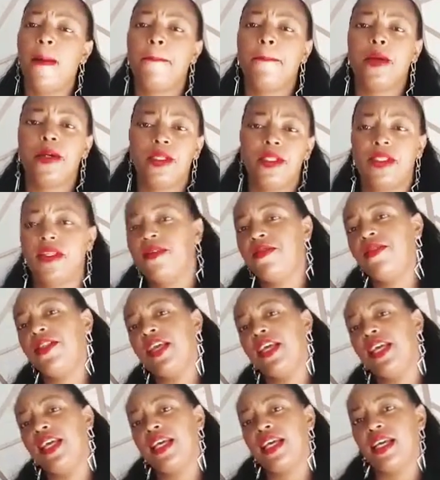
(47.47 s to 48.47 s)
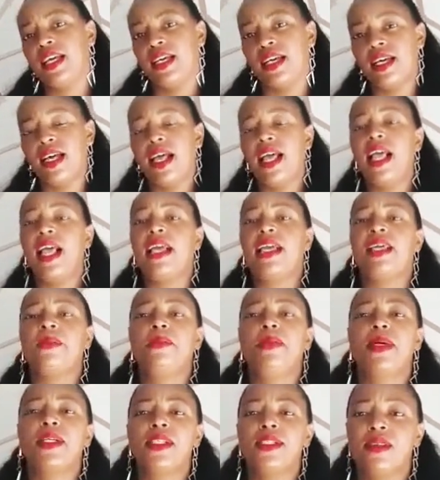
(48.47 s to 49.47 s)
positive thinking.
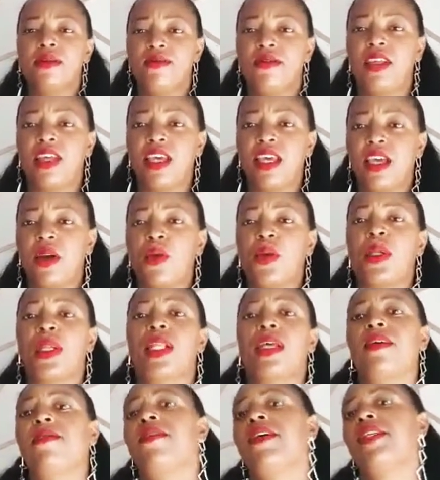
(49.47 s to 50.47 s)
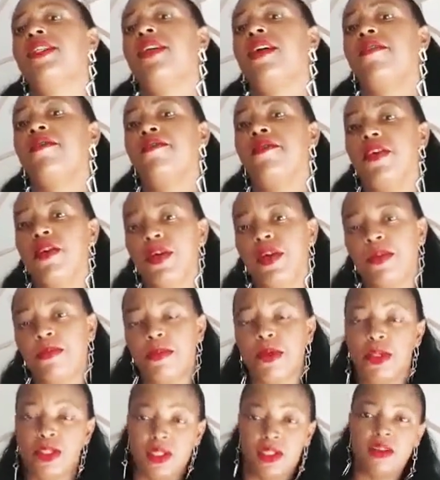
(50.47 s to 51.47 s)
Positive thinking will give us a very
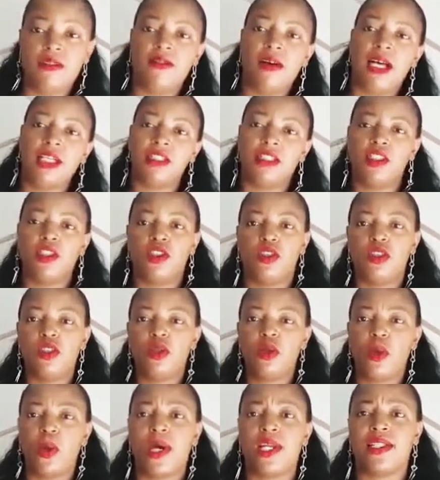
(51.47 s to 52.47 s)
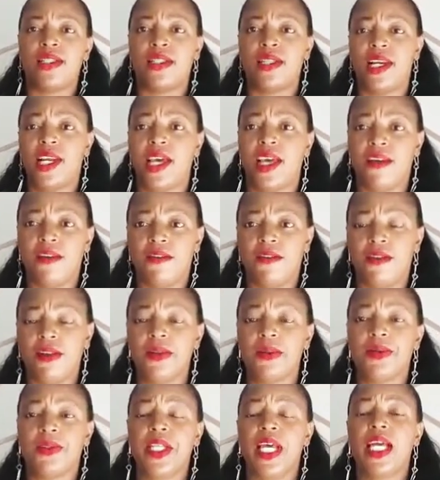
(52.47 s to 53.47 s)
positive attitude towards life,
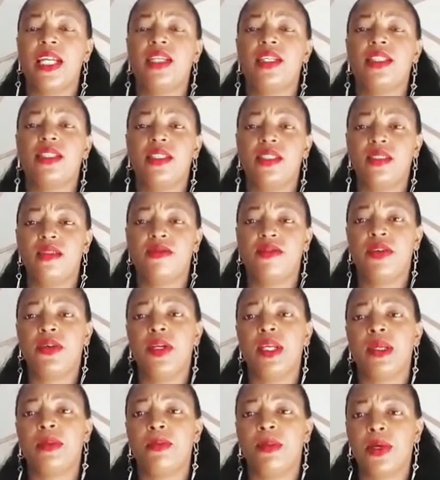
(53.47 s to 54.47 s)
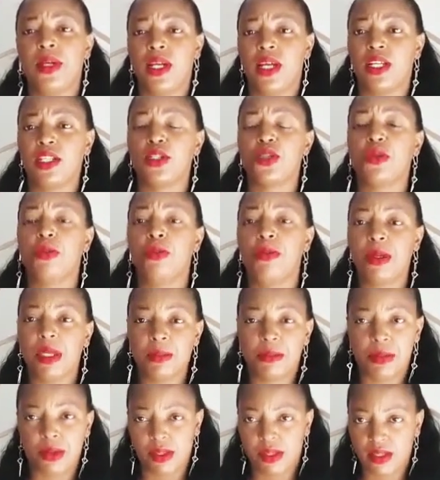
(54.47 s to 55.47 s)
and it is very important to
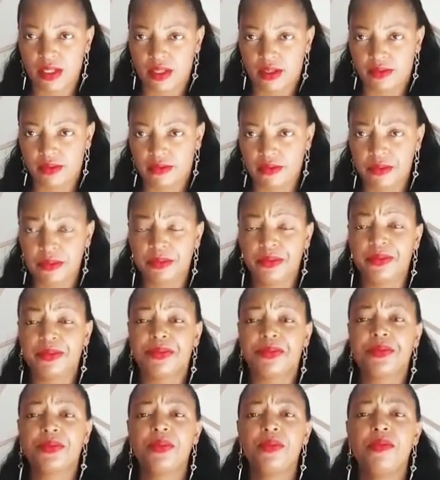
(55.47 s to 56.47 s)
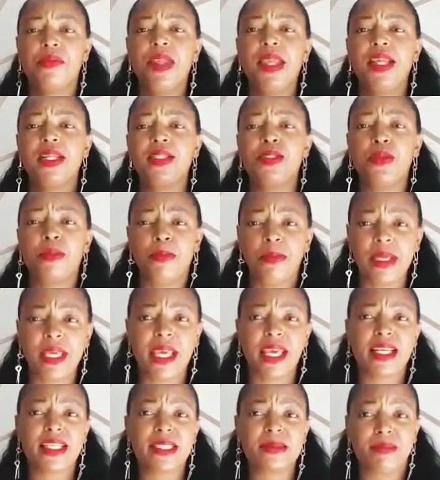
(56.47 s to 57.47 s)
be positive, to
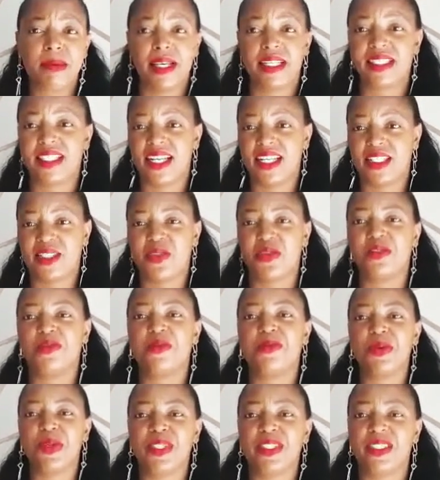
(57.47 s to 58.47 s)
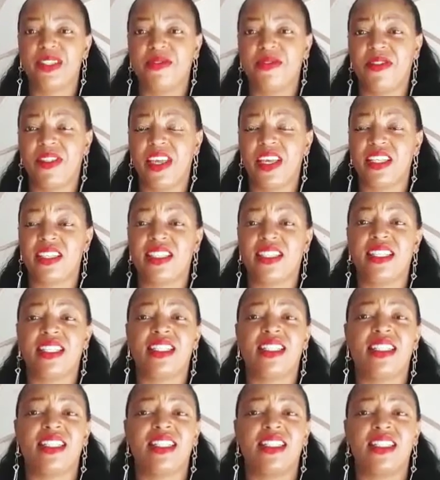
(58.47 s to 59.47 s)
be expectant of positive things.
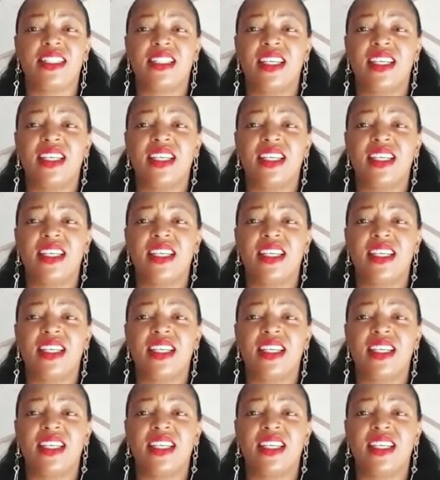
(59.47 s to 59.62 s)
It is